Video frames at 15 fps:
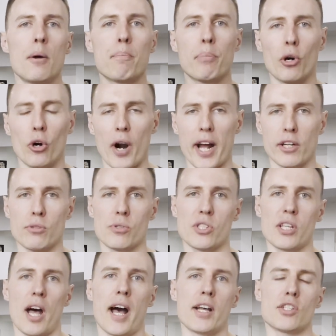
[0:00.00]
per
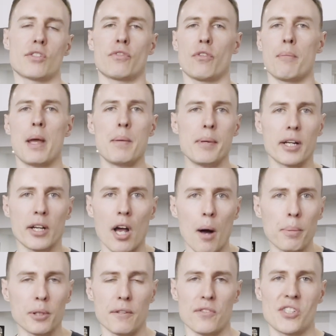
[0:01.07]
exercise for maybe a
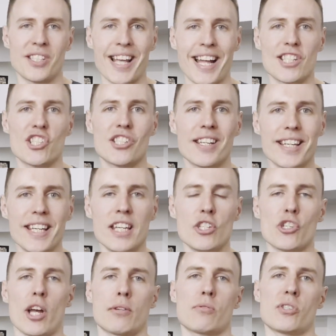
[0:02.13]
couple of sets
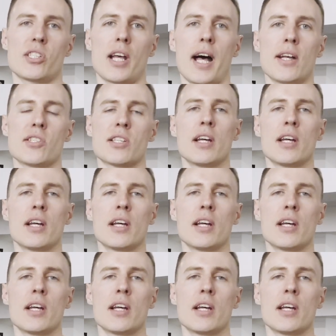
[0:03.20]
each exercise.